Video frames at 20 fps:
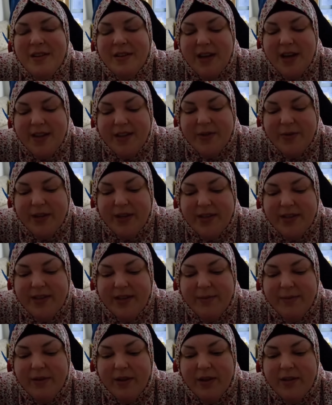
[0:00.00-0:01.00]
for the
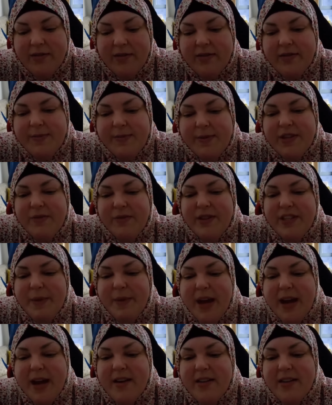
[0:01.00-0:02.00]
orange
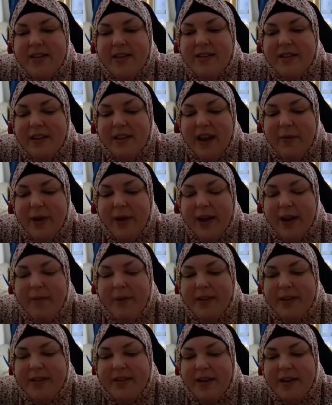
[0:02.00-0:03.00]
display? It does. Like, I wake up and
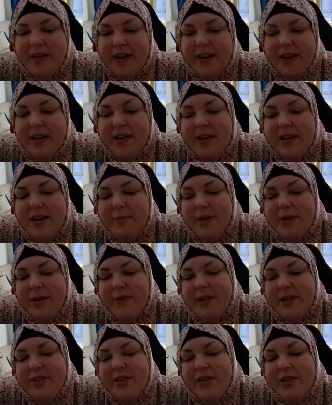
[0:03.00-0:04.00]
it's not there. How much is
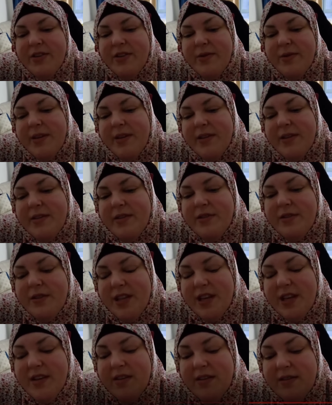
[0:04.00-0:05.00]
that going for
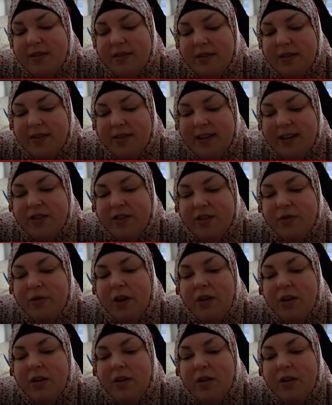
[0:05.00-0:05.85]
online? Like, sitting too long.